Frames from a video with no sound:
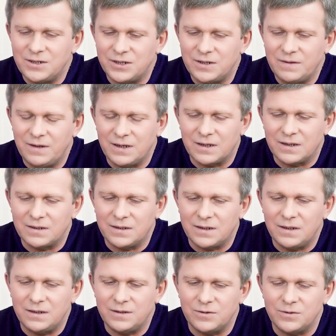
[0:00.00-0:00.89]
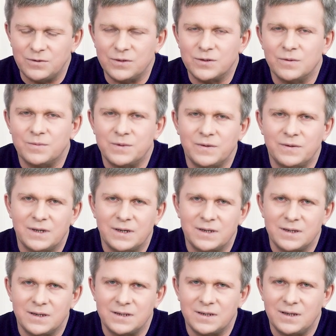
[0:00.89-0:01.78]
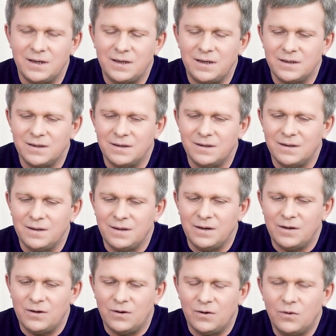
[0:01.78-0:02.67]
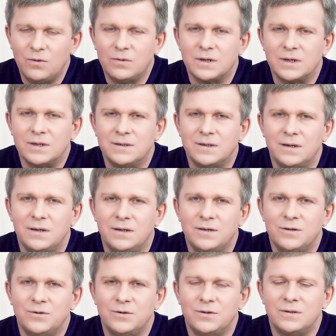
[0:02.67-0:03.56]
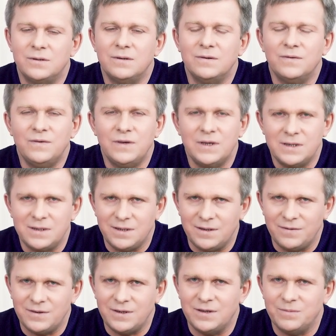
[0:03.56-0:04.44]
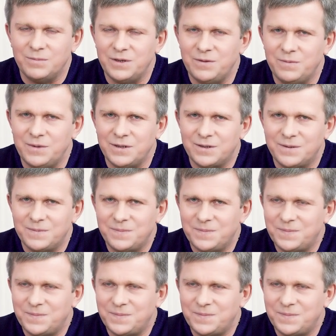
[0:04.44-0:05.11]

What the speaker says: If a person controls his own consciousness, he controls the entire invisible world,